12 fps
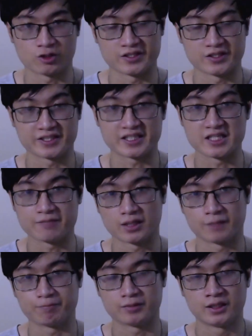trying to keep
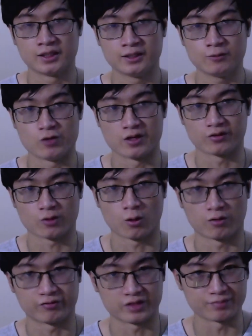up with
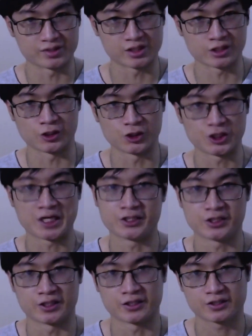all of the position
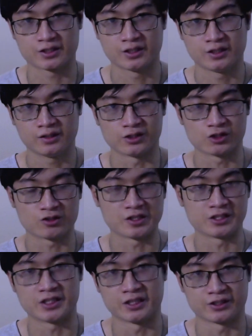changes, the
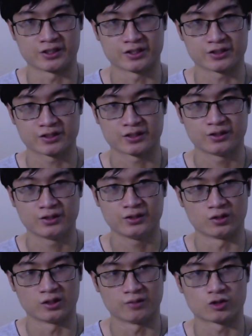string changes,
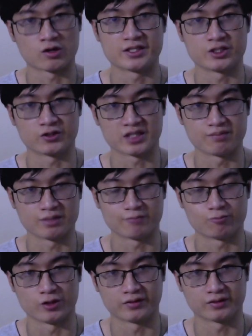or trying to keep
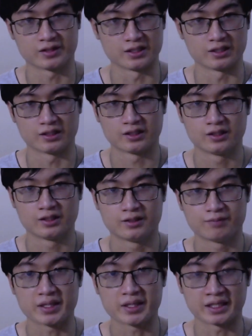up with the
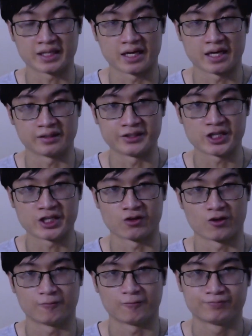picking hand in general.